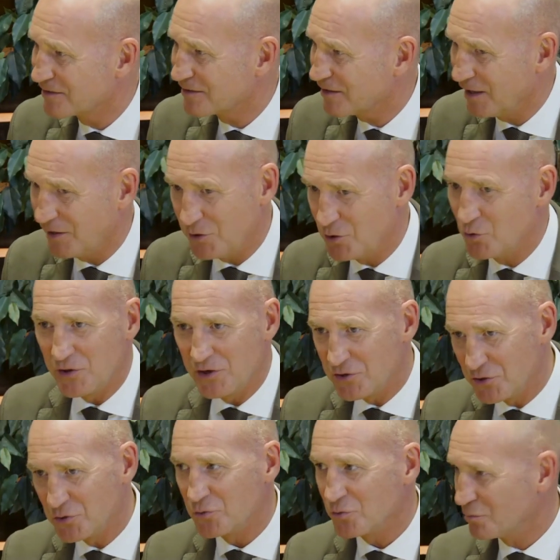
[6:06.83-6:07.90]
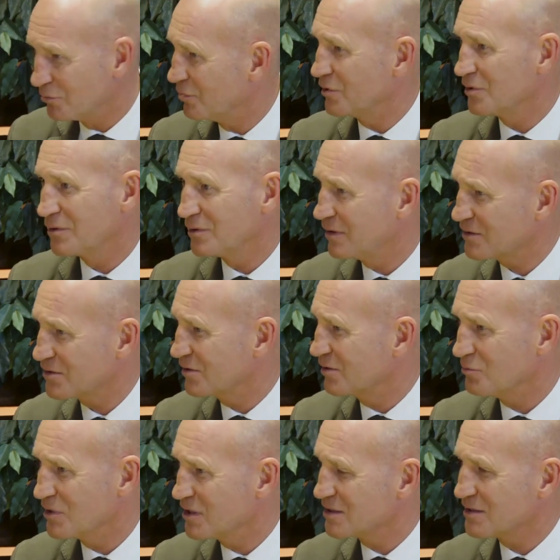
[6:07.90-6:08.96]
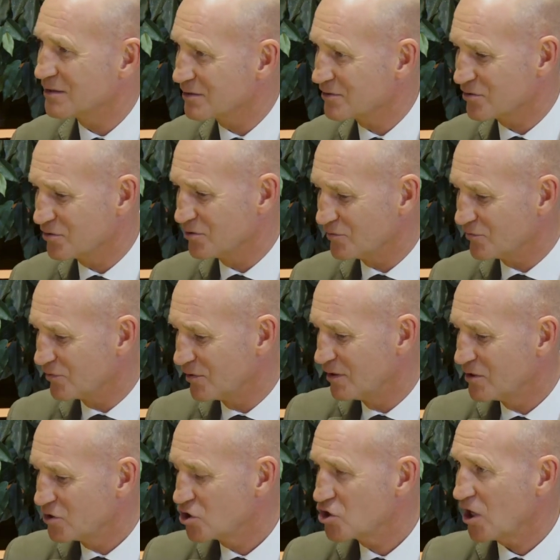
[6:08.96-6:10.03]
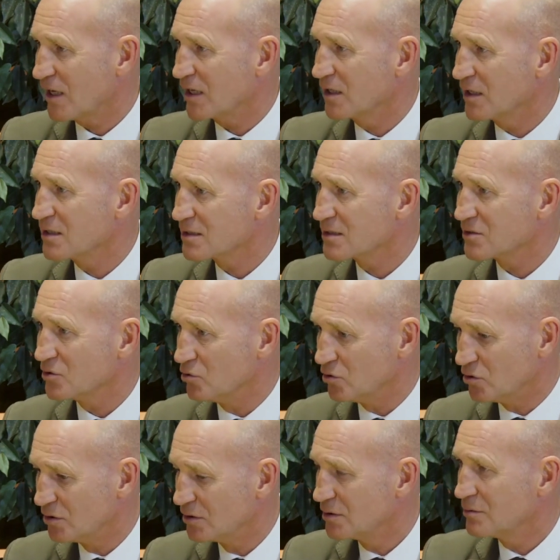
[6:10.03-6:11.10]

I know they don't, but that's an amazing sort of checklist or